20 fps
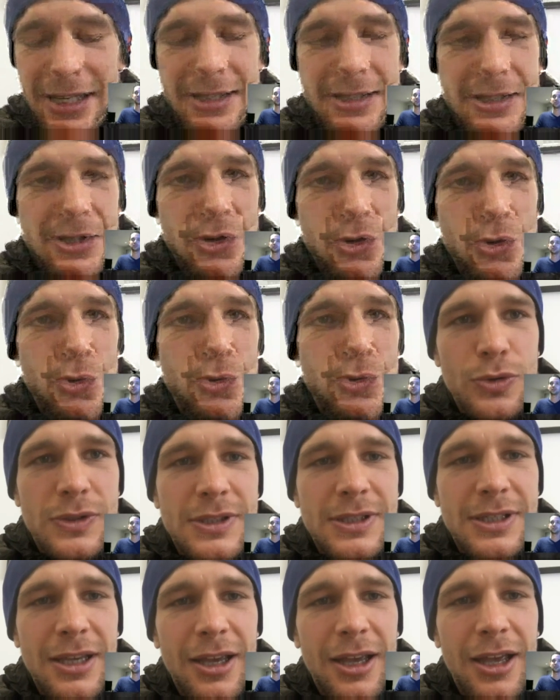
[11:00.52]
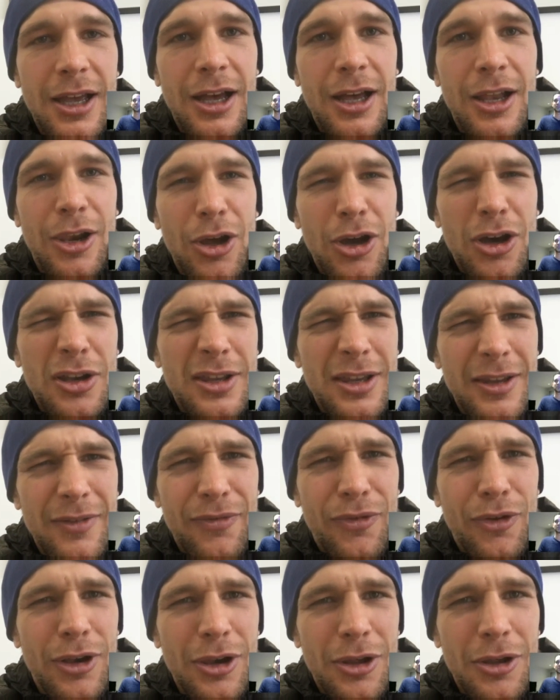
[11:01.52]
is used a lot
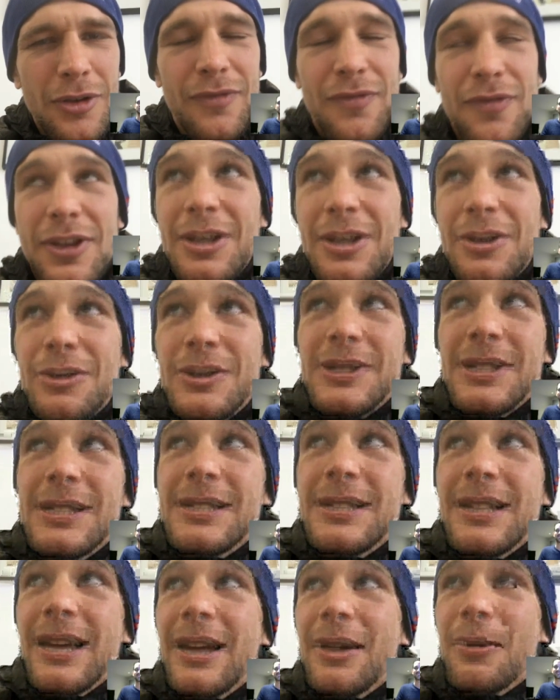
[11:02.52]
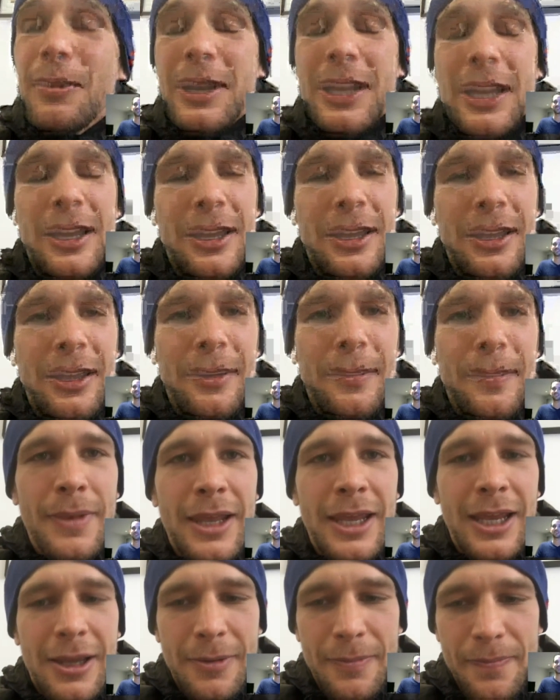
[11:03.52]
for a lot of videos. It's like when I
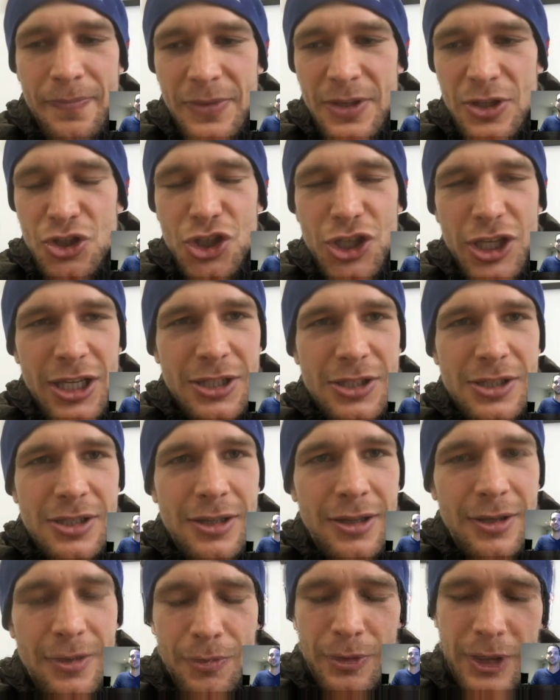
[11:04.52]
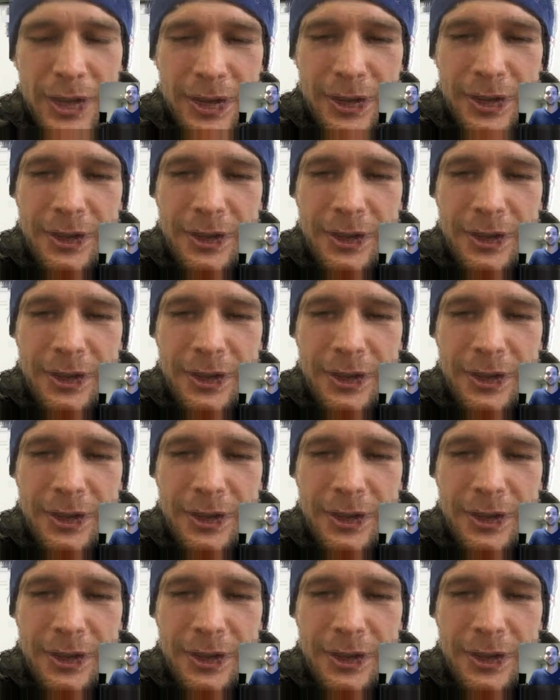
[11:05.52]
like cheered when I